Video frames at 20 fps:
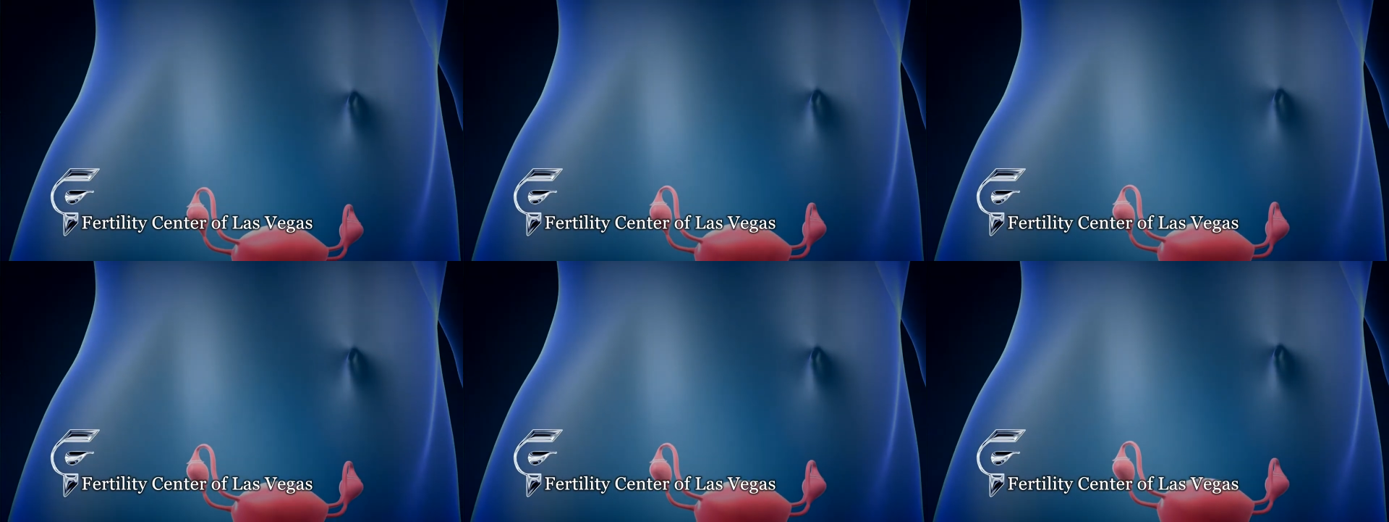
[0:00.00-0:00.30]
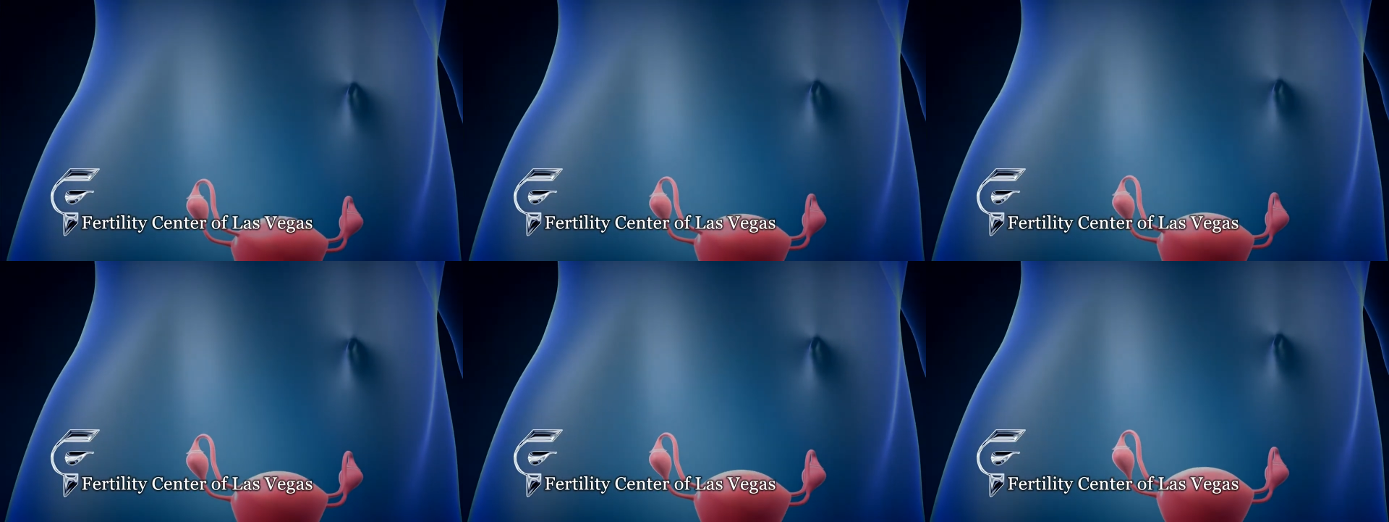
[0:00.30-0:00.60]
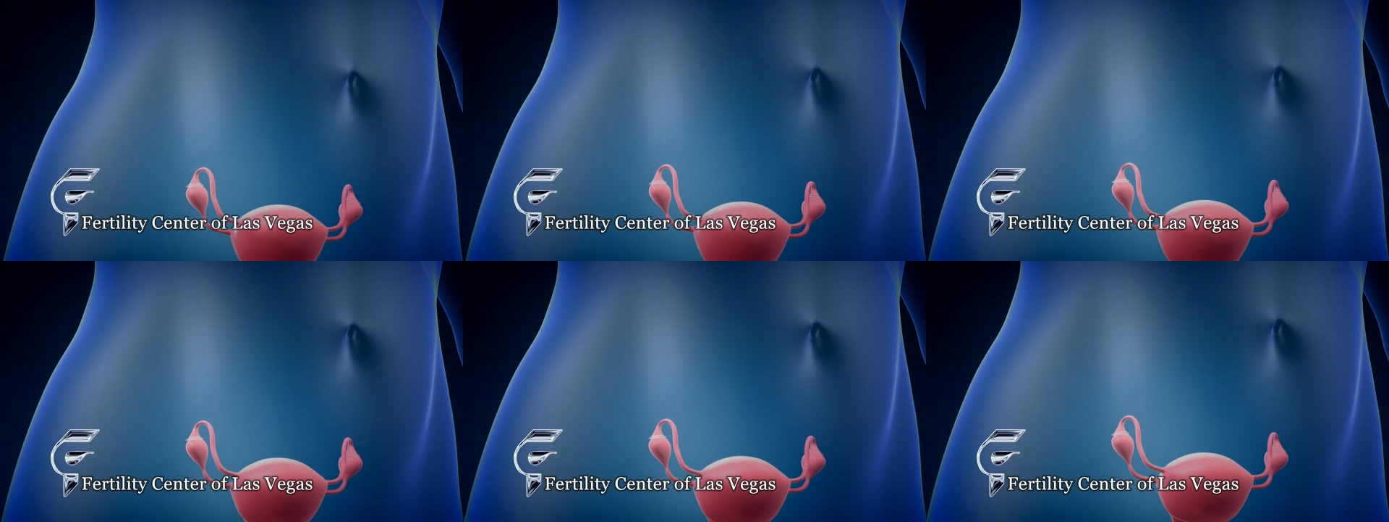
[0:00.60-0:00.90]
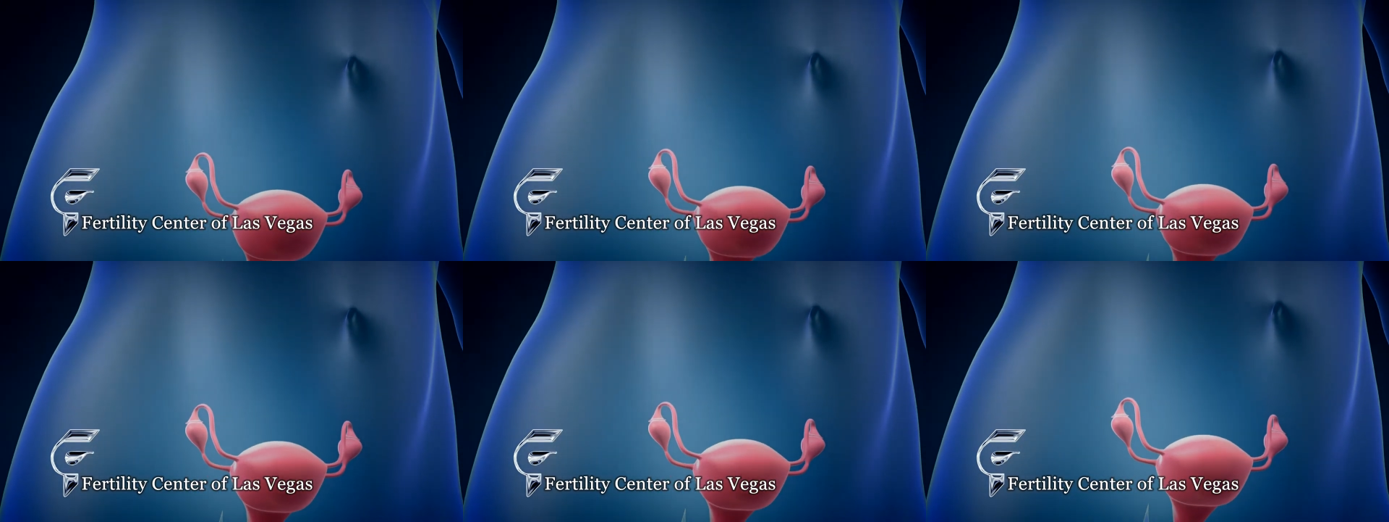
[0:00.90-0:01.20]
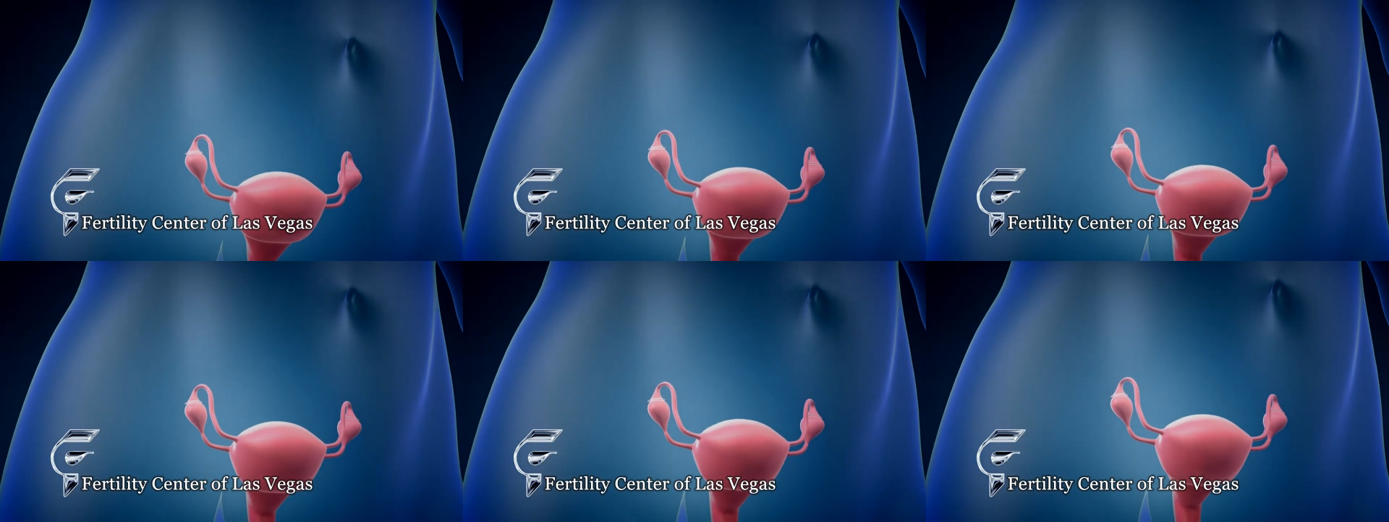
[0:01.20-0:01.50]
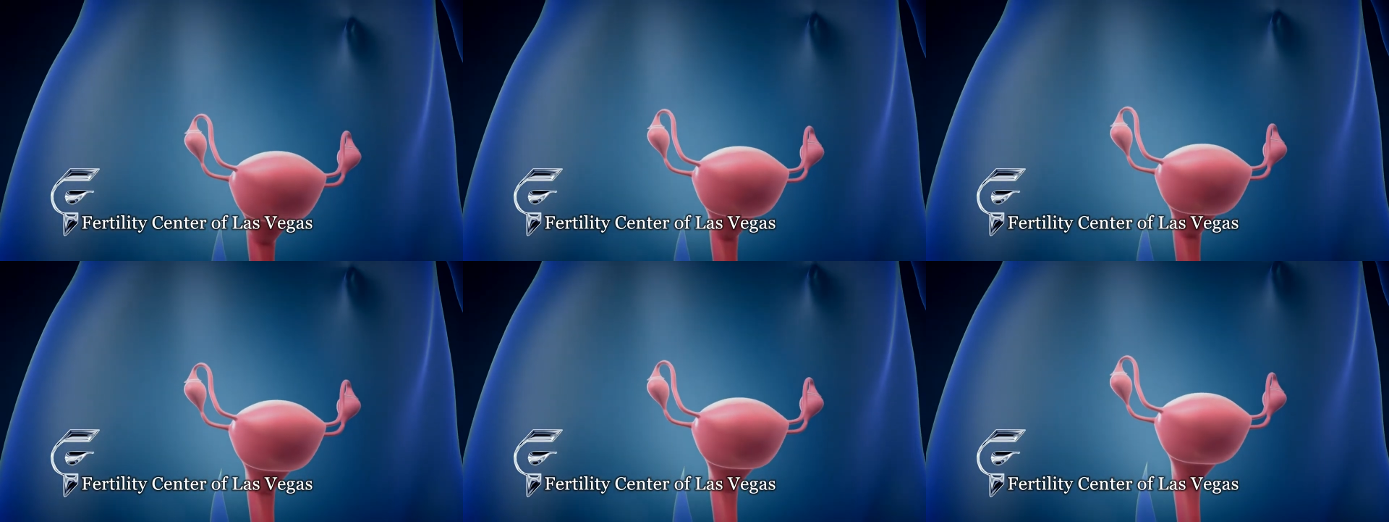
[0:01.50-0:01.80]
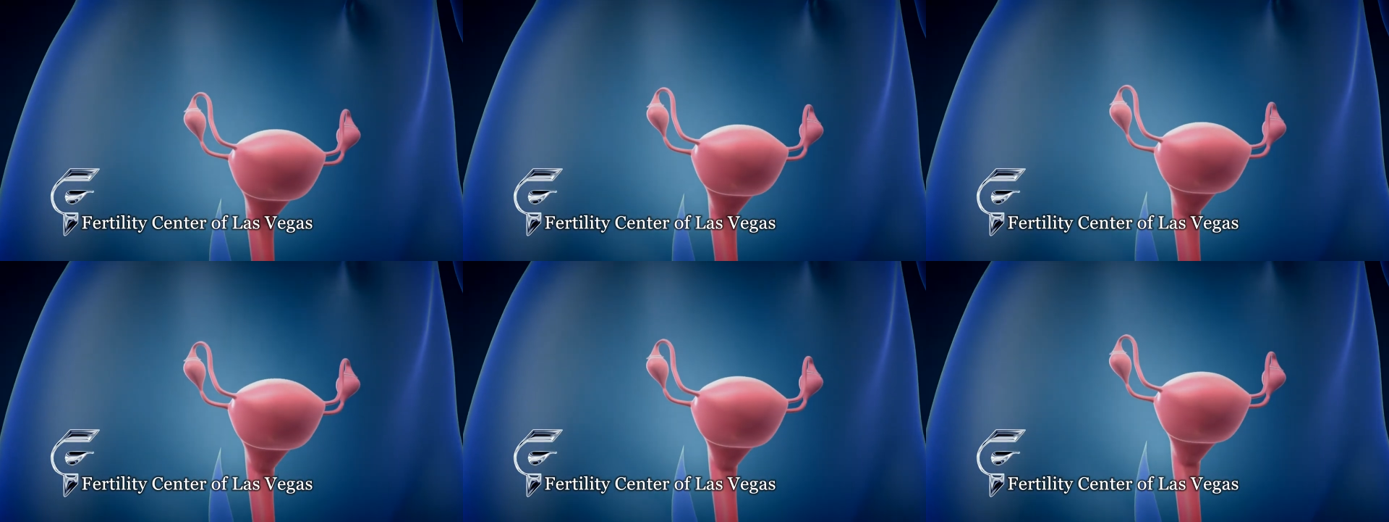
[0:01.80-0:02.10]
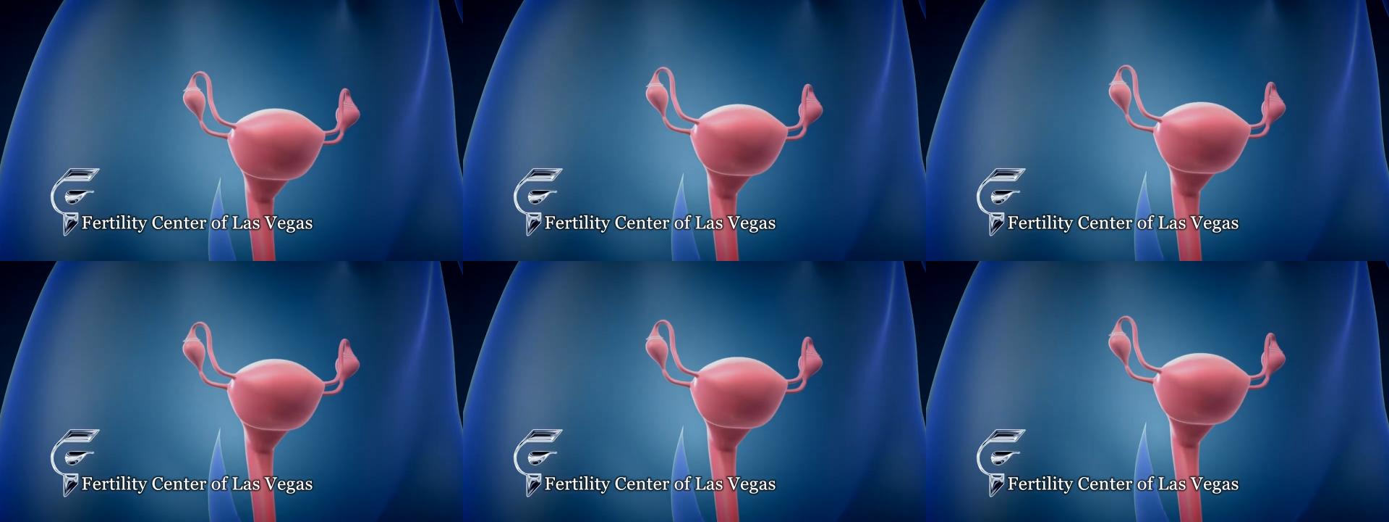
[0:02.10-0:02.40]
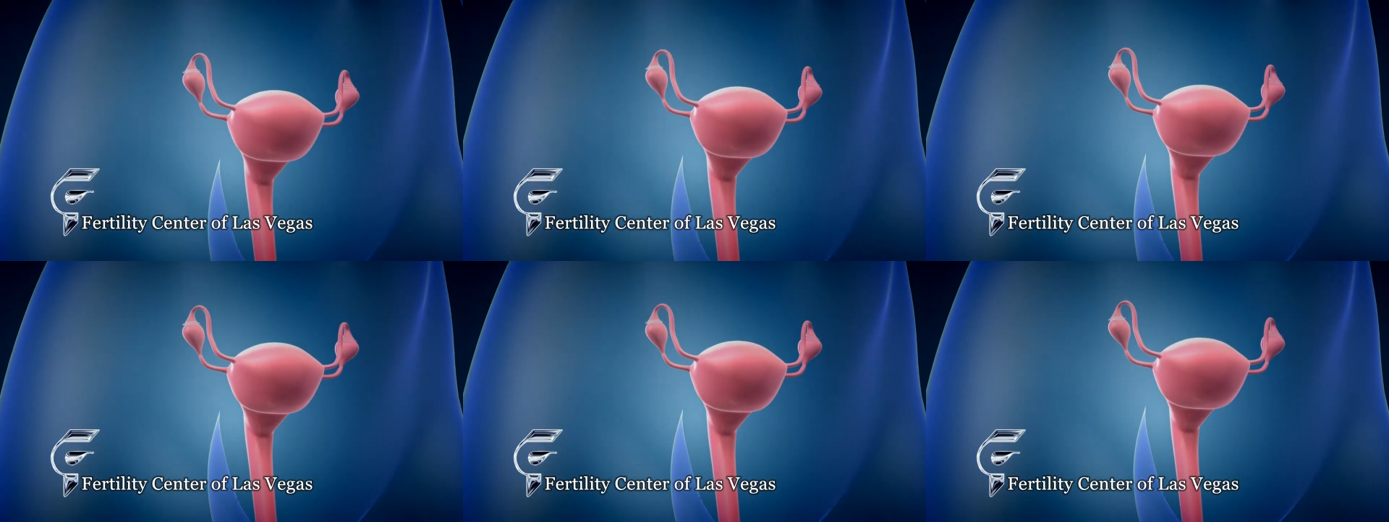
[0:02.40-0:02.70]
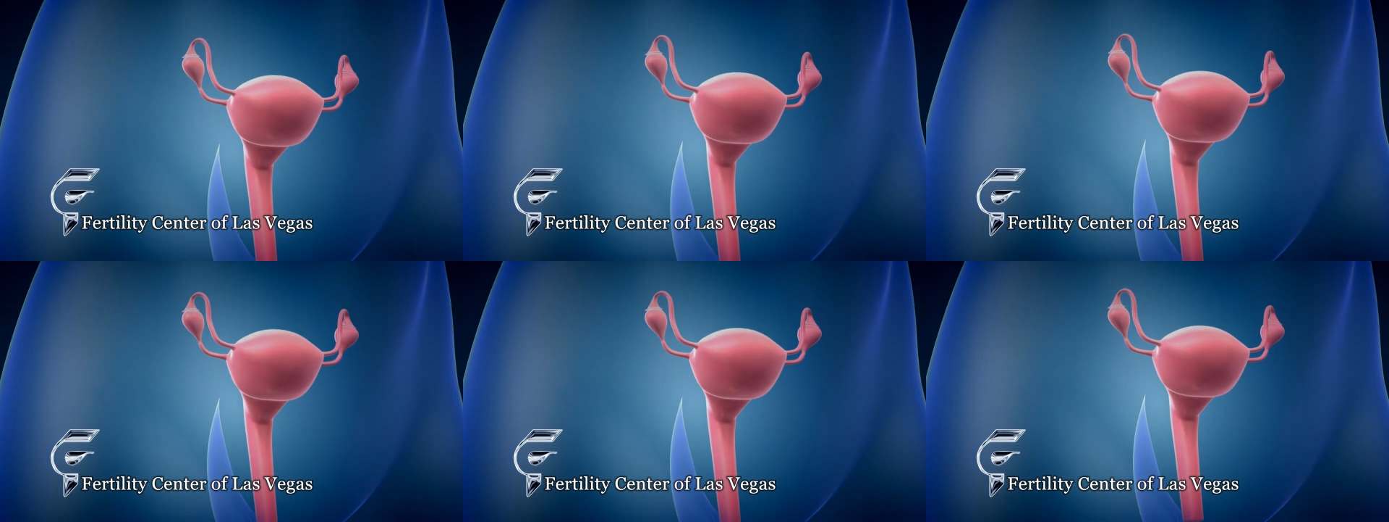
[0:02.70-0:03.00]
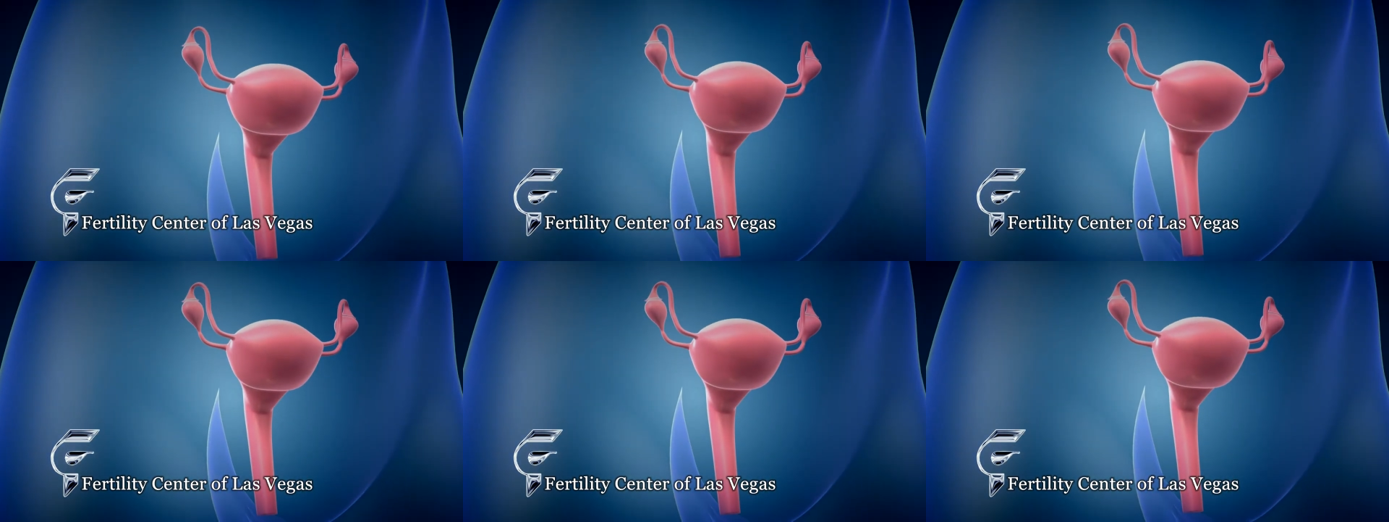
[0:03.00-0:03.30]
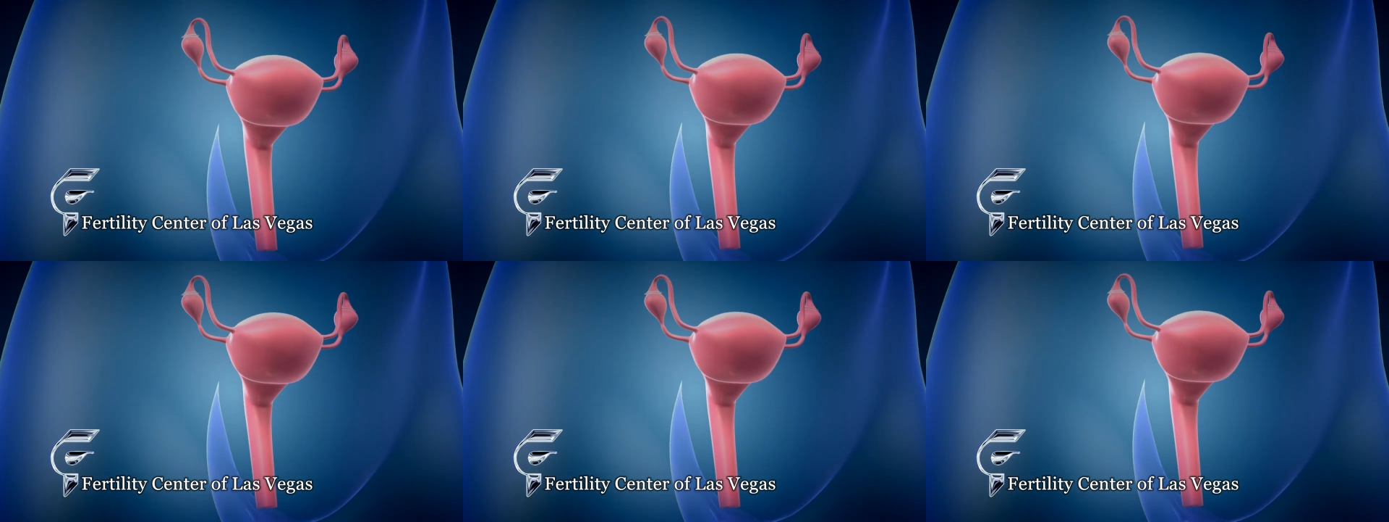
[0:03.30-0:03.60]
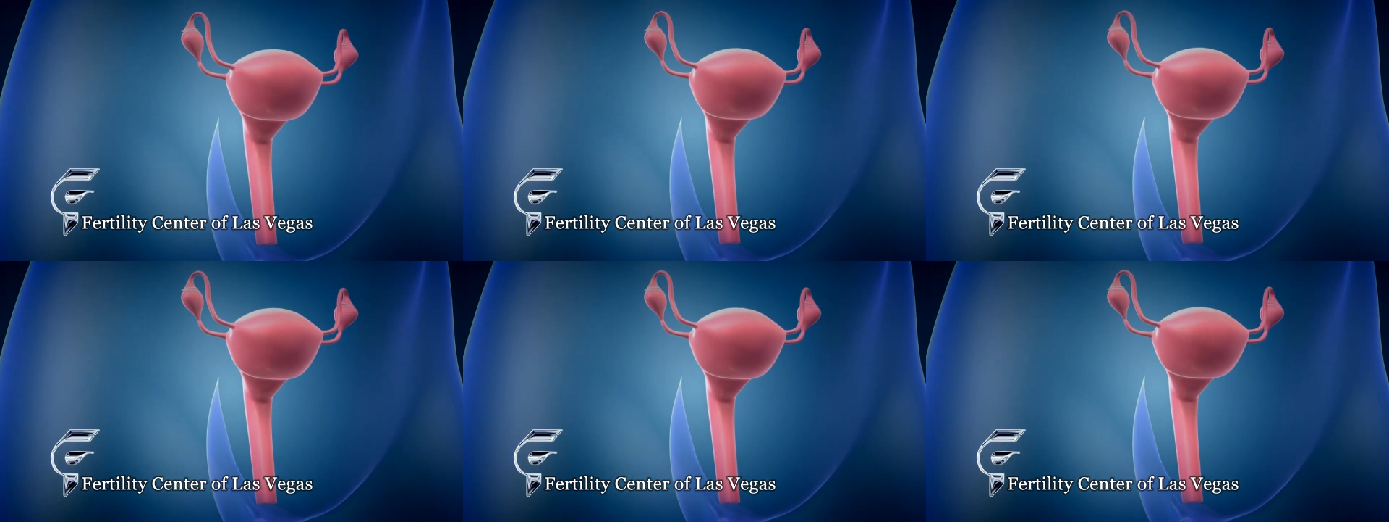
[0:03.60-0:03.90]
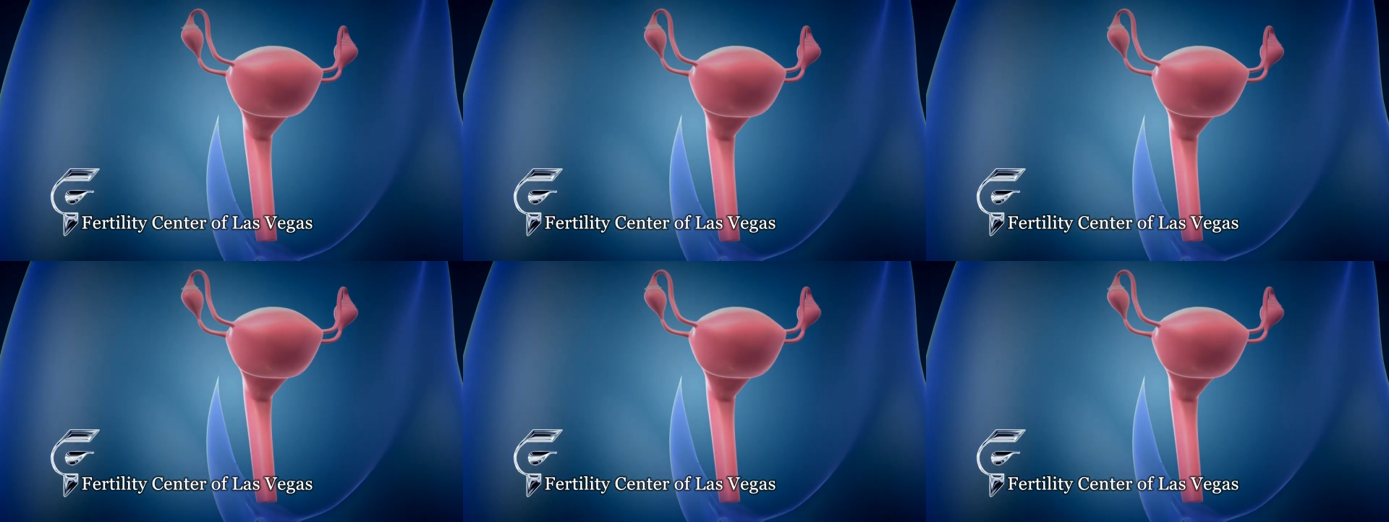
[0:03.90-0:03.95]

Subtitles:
[unreadable: no face in view]